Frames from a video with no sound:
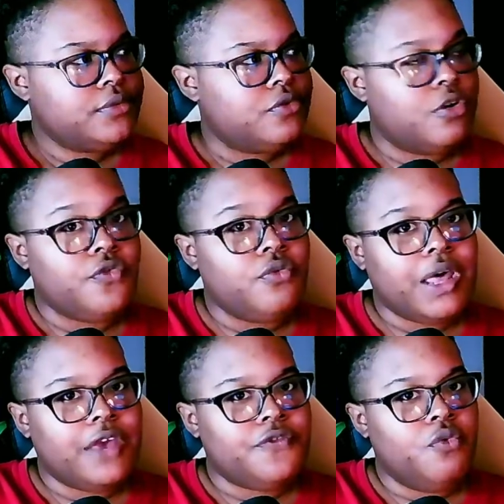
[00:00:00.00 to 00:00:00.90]
Or
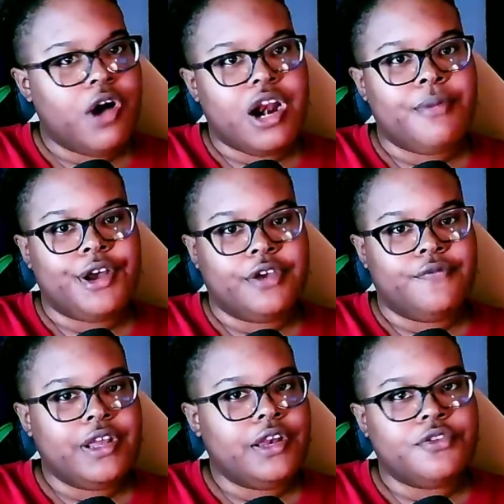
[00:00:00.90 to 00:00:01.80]
if you watermark your
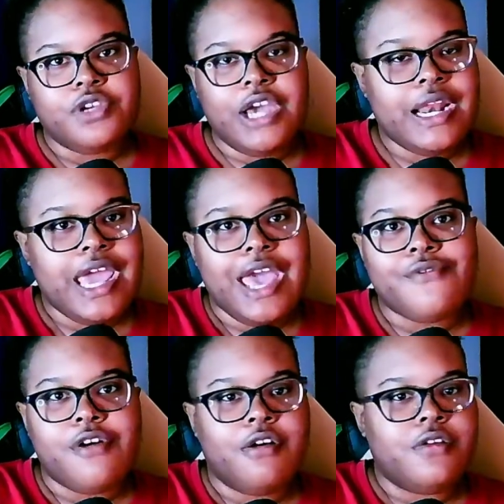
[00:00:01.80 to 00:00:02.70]
videos, you gotta have
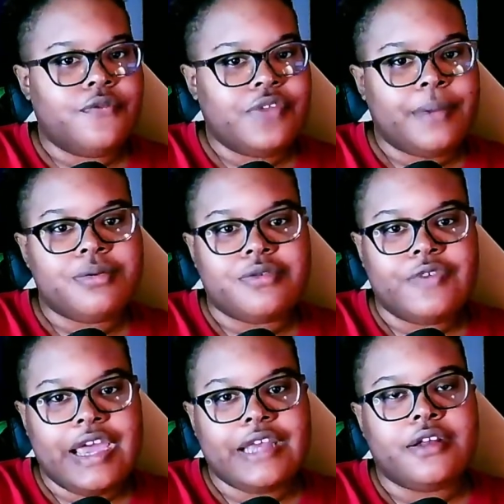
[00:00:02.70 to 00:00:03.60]
all of that
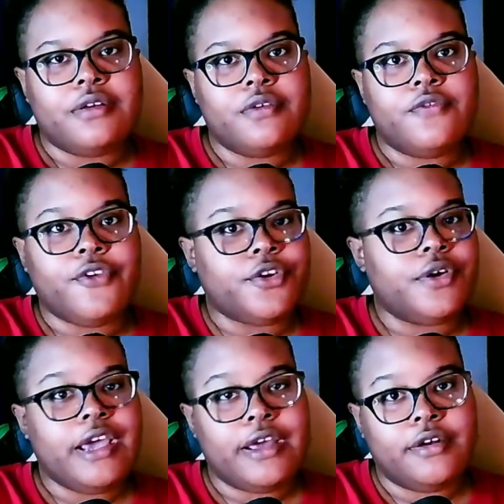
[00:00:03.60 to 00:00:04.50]
provided for your
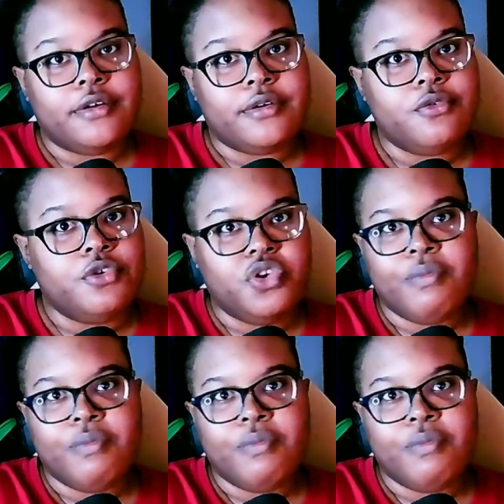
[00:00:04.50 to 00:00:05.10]
editor, who you